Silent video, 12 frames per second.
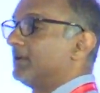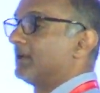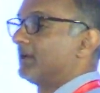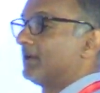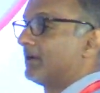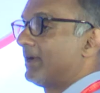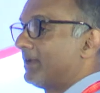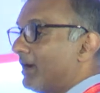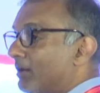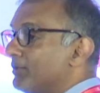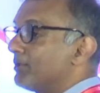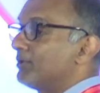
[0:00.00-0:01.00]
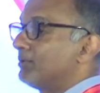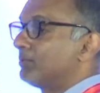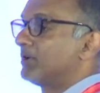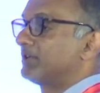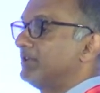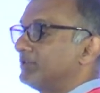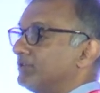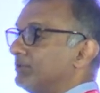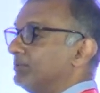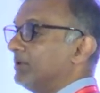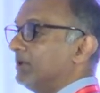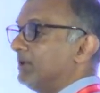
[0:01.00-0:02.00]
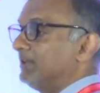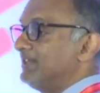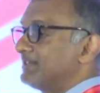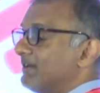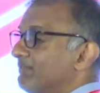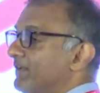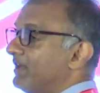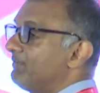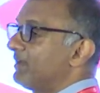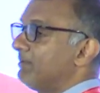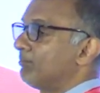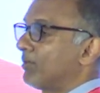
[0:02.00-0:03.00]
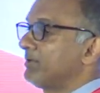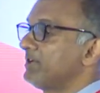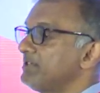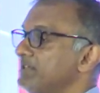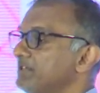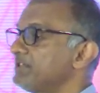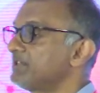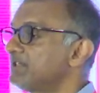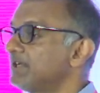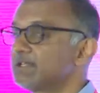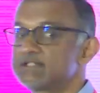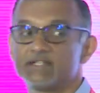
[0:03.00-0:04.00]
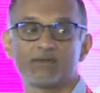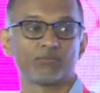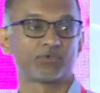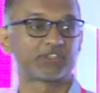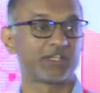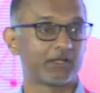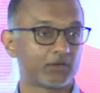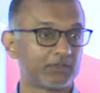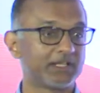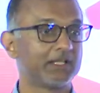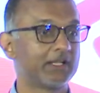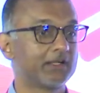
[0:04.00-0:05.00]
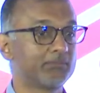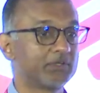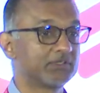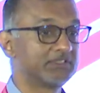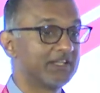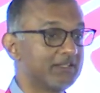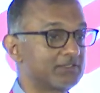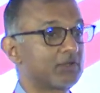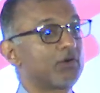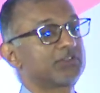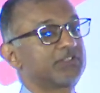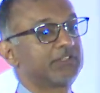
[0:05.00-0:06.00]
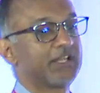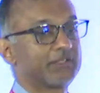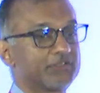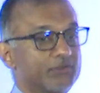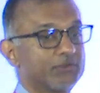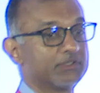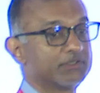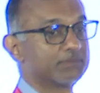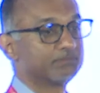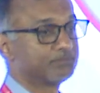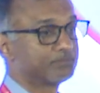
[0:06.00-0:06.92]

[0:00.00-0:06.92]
And how are you going to work this through? These are very, very important decisions that CMOs cannot delegate because there is cost attached to this.